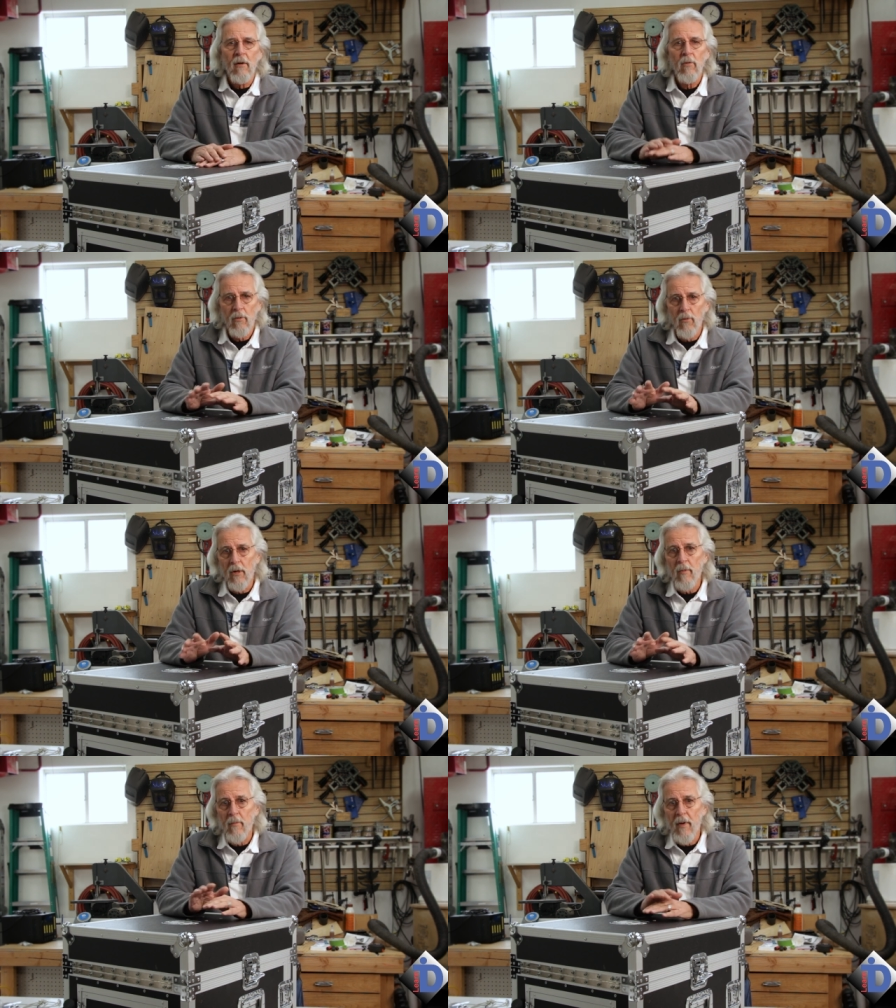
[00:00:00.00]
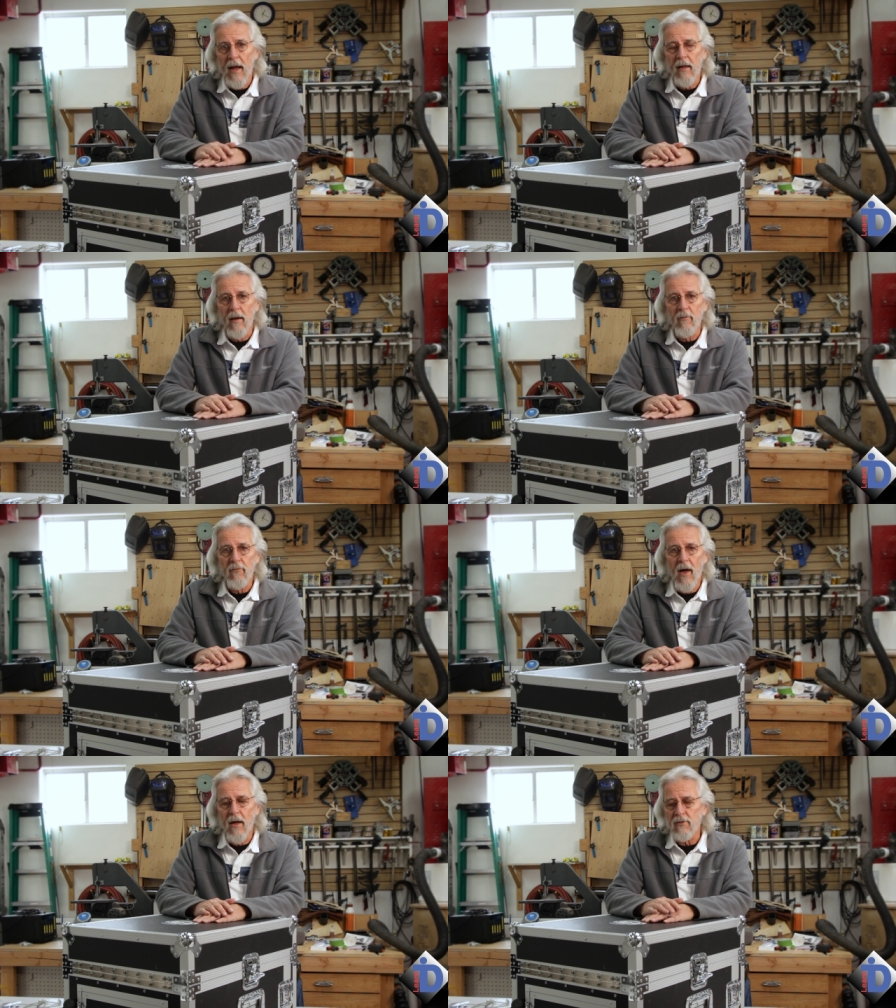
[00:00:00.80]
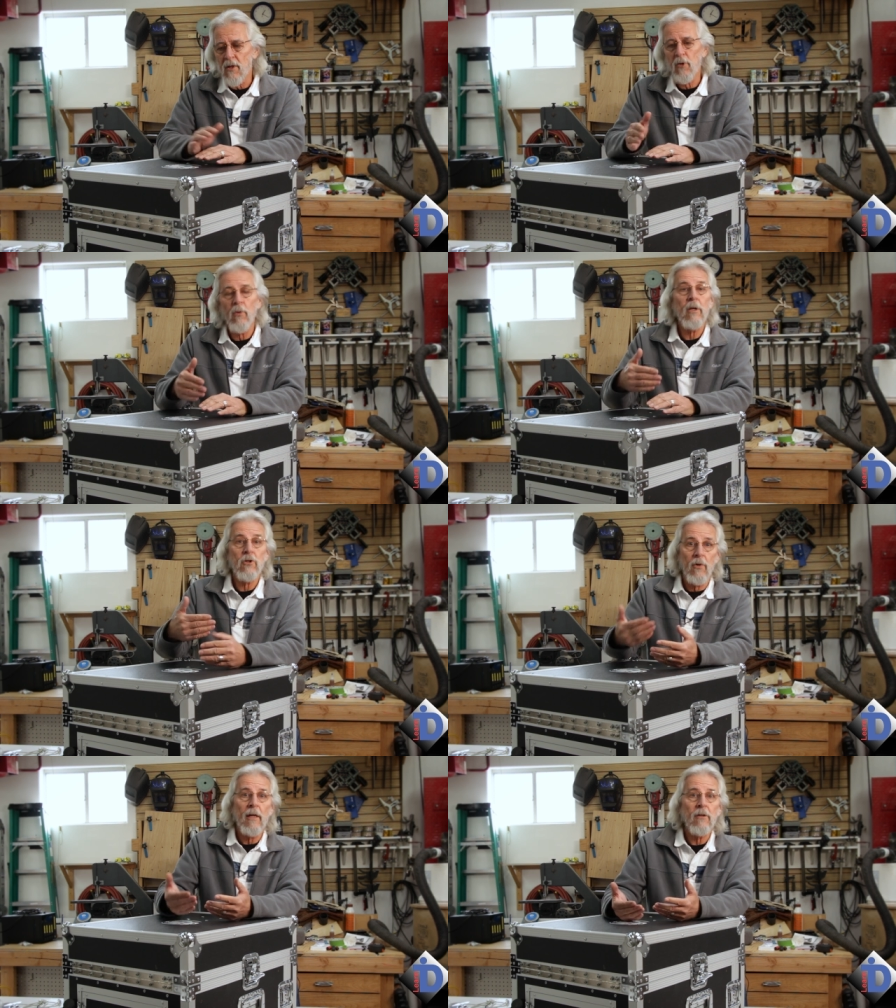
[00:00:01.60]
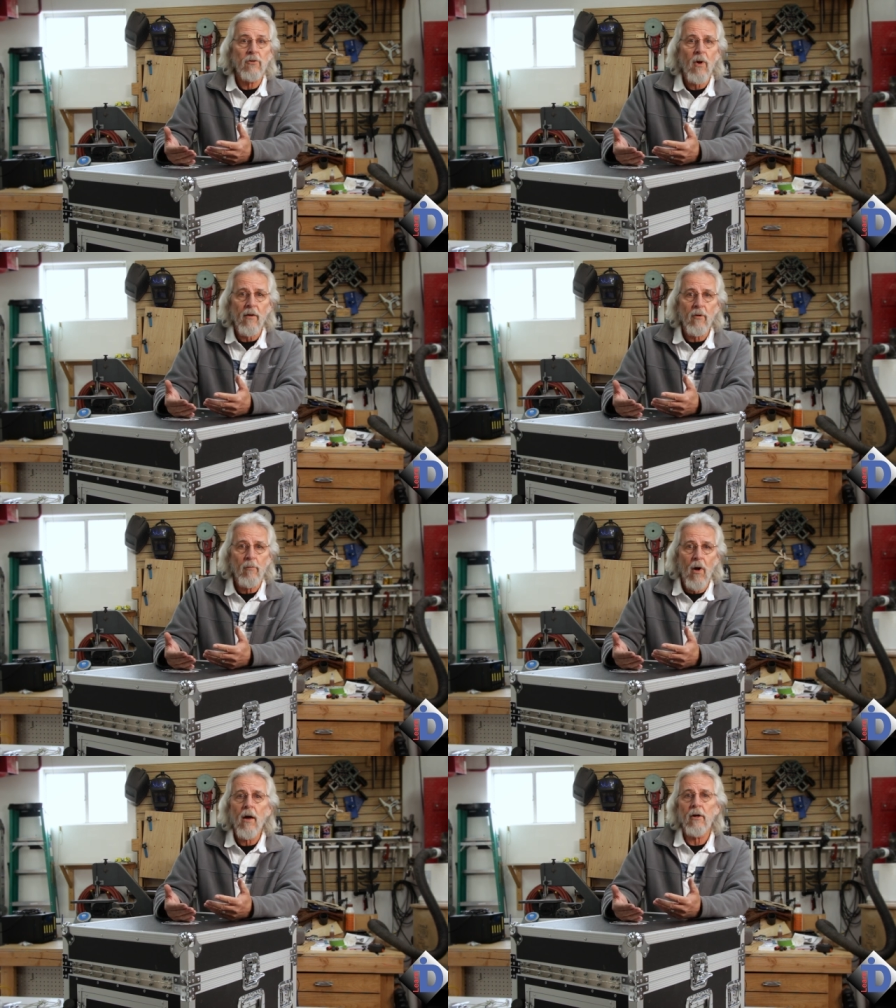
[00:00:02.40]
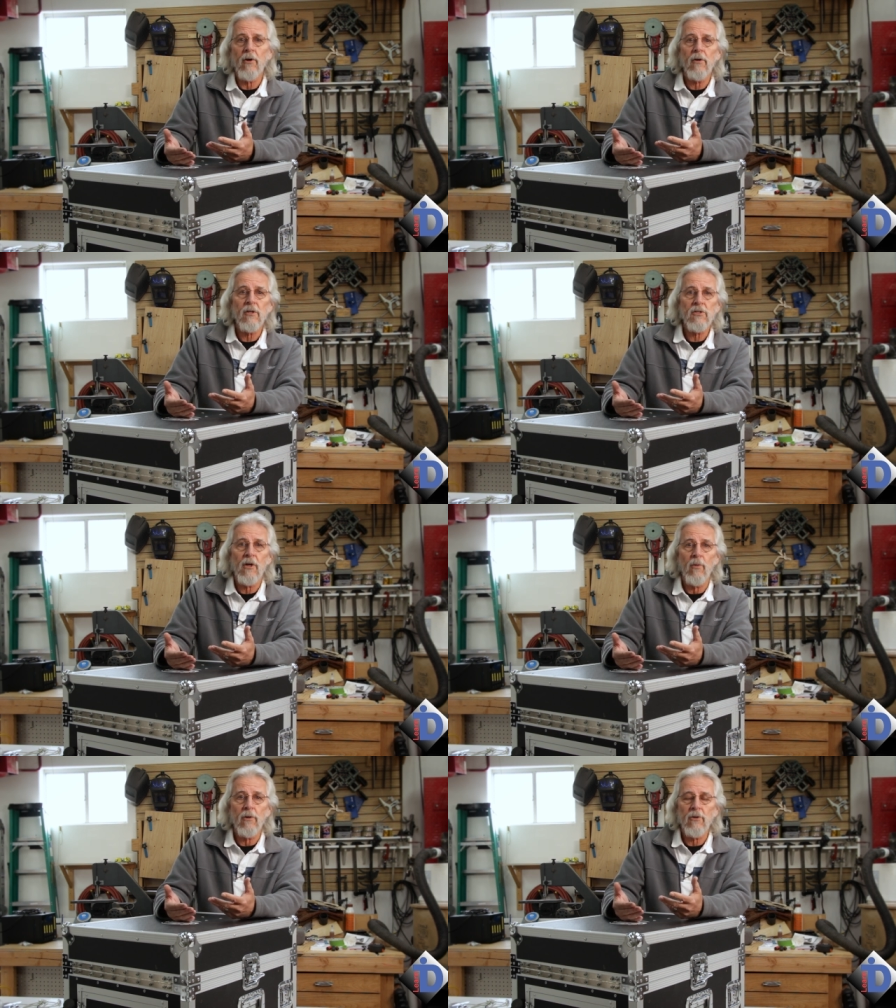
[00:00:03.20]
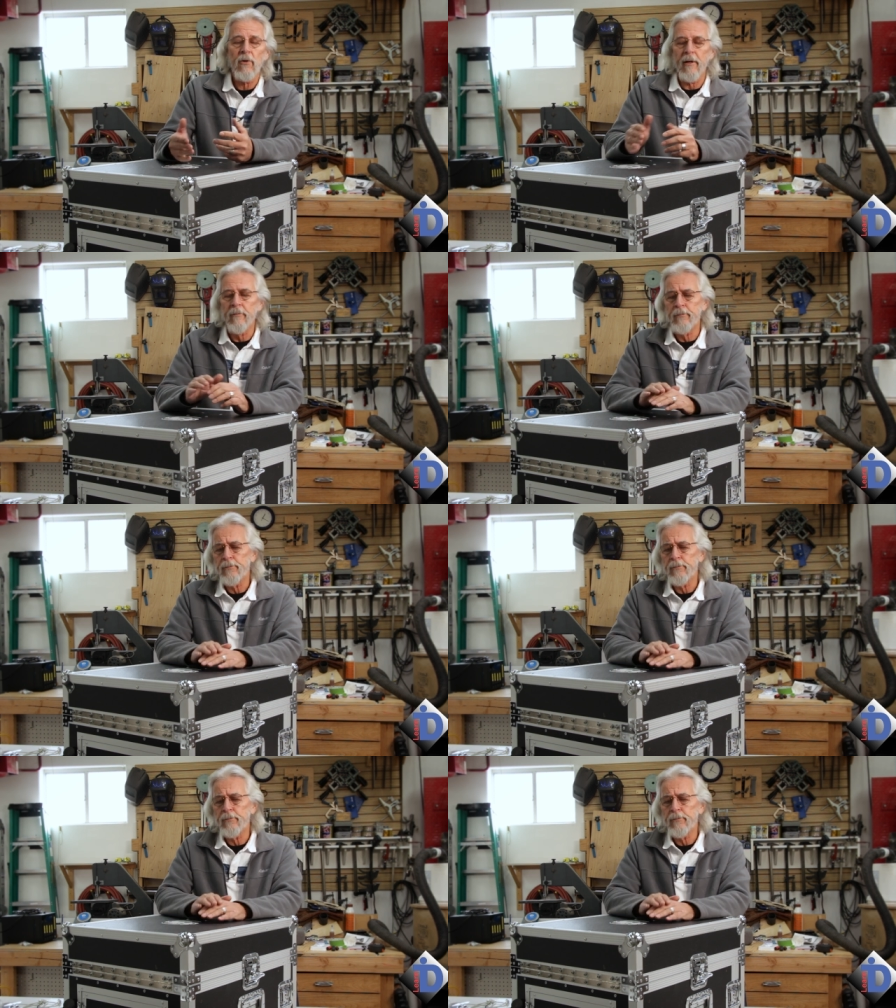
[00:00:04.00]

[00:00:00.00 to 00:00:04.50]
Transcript: We're worried about backing up files, although we do need to drive a monitor to see what we're doing.